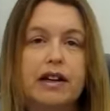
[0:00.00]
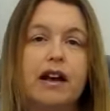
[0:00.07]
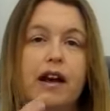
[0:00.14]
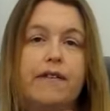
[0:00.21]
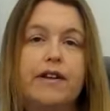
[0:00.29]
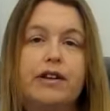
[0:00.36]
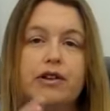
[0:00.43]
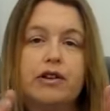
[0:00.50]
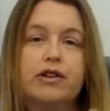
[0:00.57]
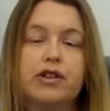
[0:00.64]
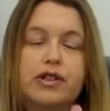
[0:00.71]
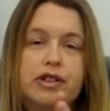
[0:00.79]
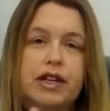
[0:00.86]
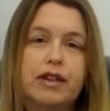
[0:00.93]
and then you
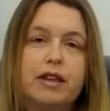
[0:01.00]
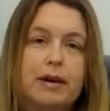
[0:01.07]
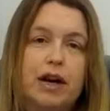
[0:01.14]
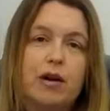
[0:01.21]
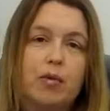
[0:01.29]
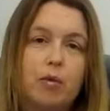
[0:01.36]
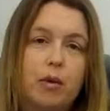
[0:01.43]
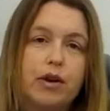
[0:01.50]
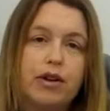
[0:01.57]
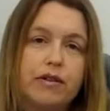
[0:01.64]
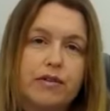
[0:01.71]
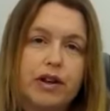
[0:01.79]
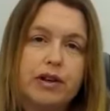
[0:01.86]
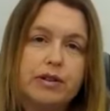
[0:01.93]
just send them out one of
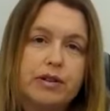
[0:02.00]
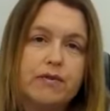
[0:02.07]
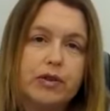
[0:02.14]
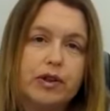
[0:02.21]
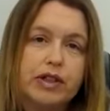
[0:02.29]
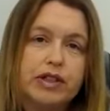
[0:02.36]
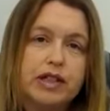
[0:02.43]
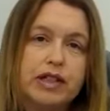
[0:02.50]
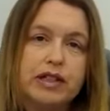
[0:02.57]
those invoices